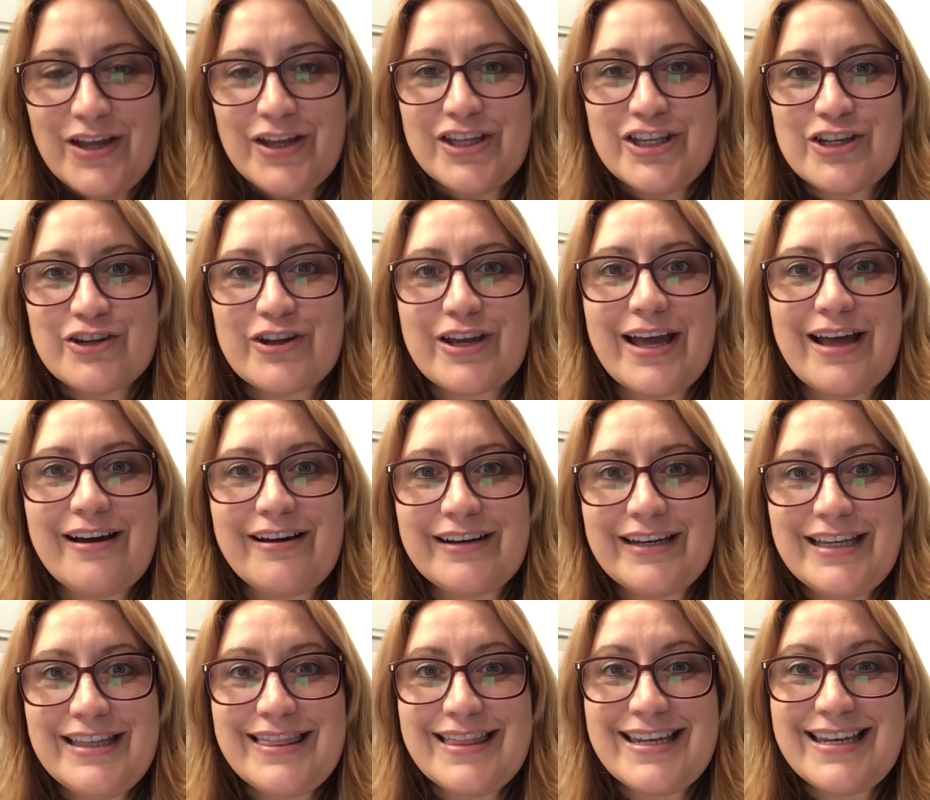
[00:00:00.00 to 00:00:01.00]
You're
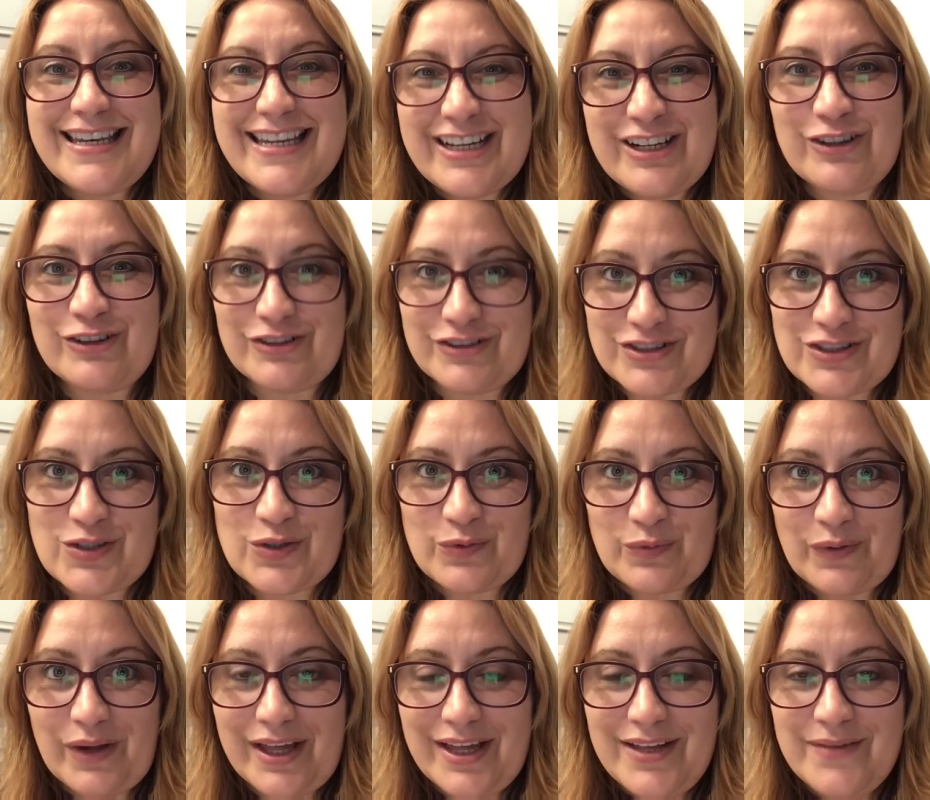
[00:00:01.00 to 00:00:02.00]
counting the nickels,
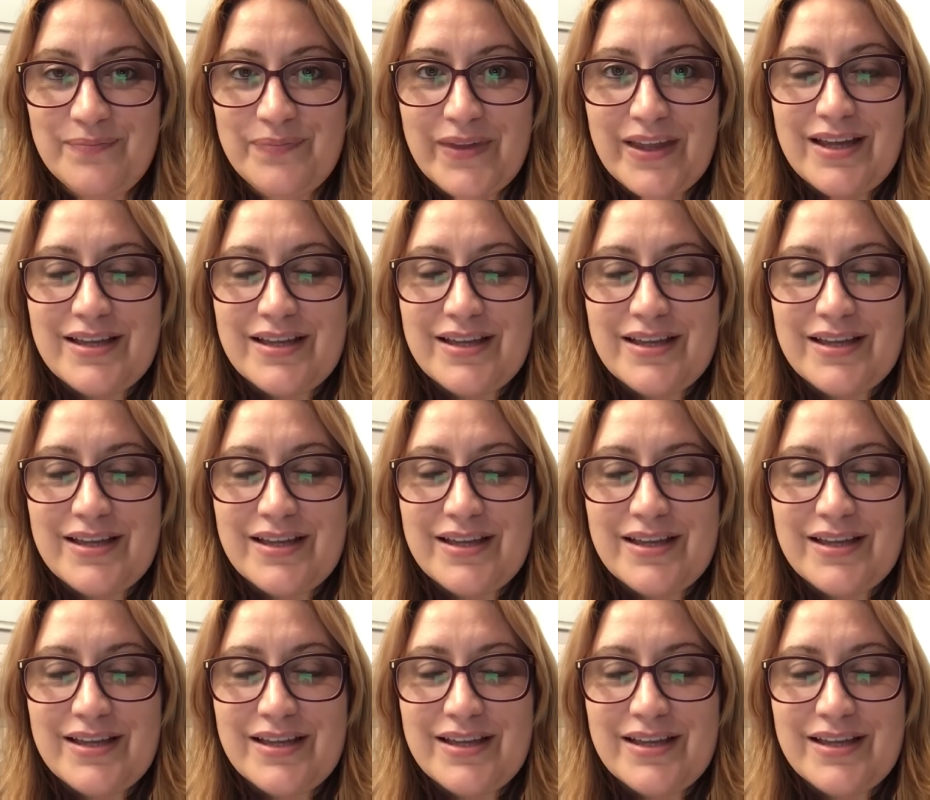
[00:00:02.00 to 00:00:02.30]
right?